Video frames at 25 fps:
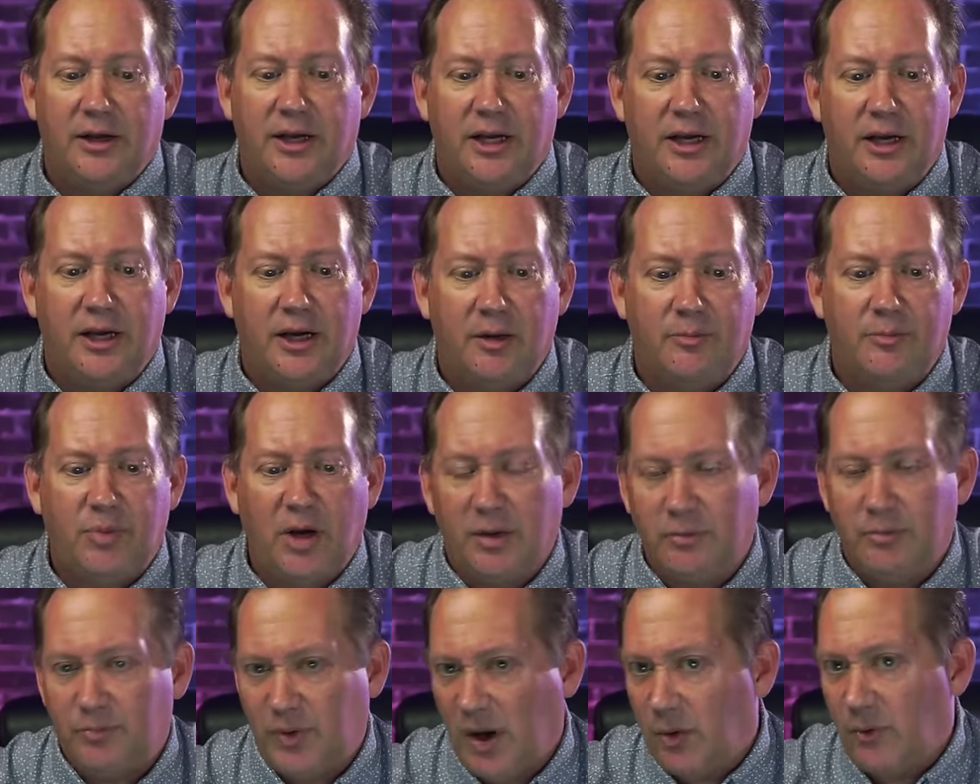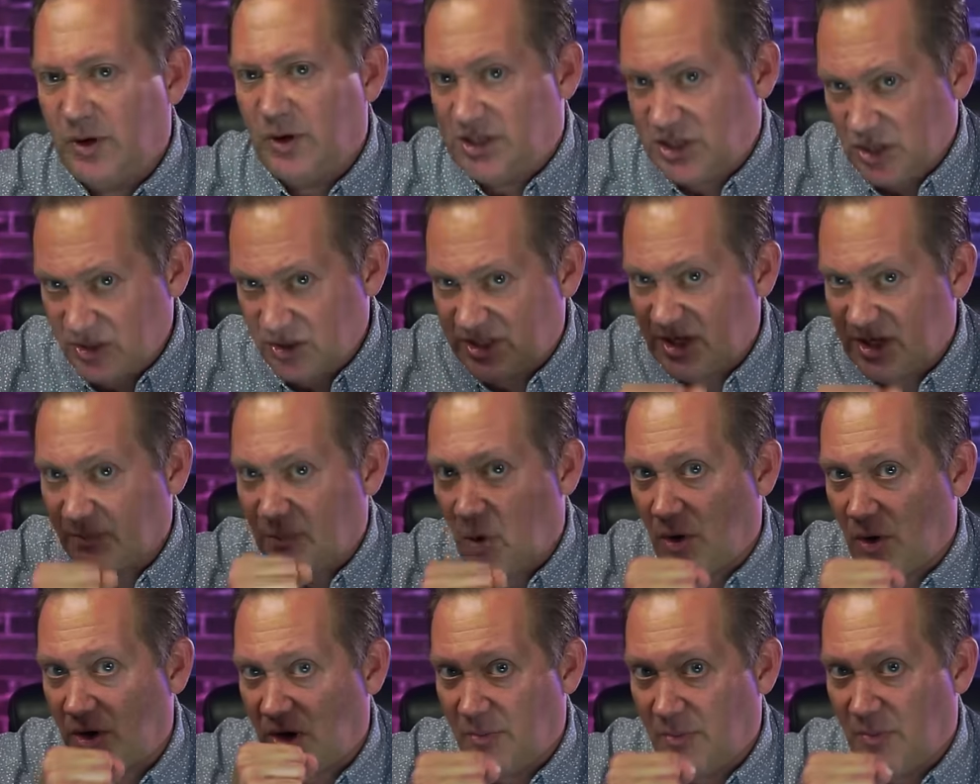Yeah, but we do
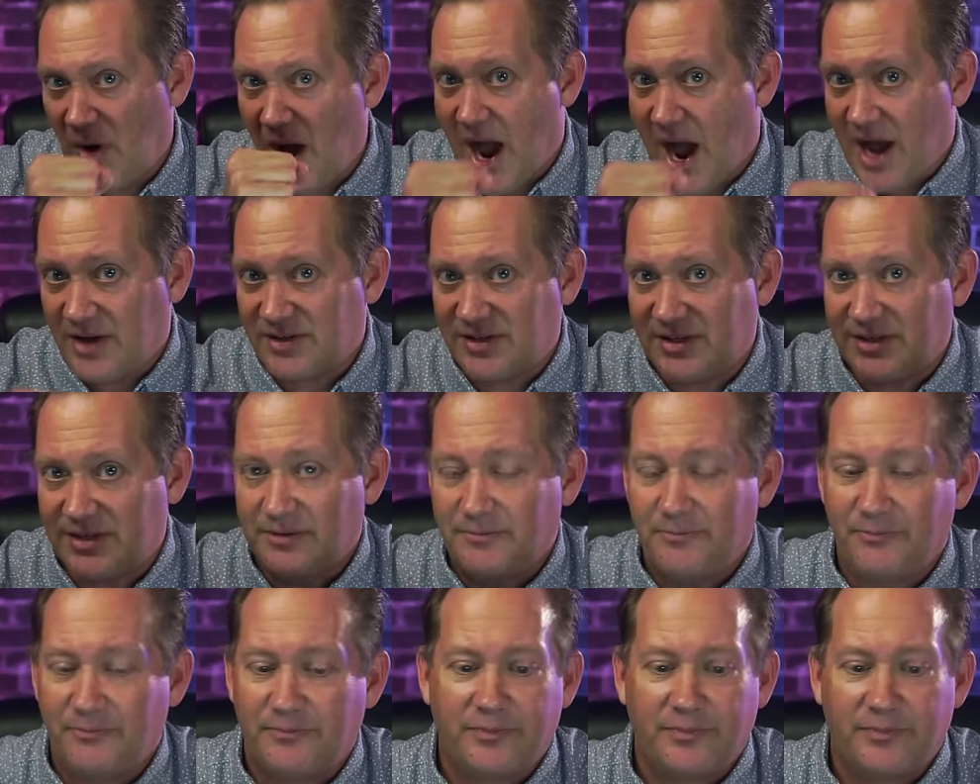support Hamas.